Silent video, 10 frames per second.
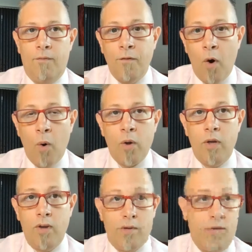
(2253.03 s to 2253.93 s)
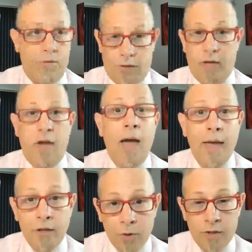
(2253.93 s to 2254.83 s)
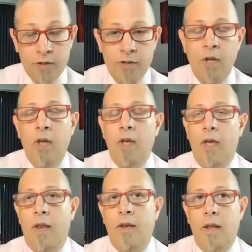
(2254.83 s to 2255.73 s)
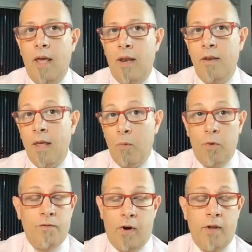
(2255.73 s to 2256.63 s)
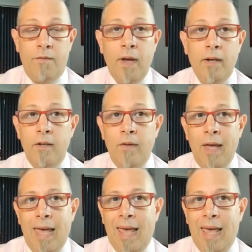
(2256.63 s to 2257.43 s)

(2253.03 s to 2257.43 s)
folk and psychiatrists, and that was very effective.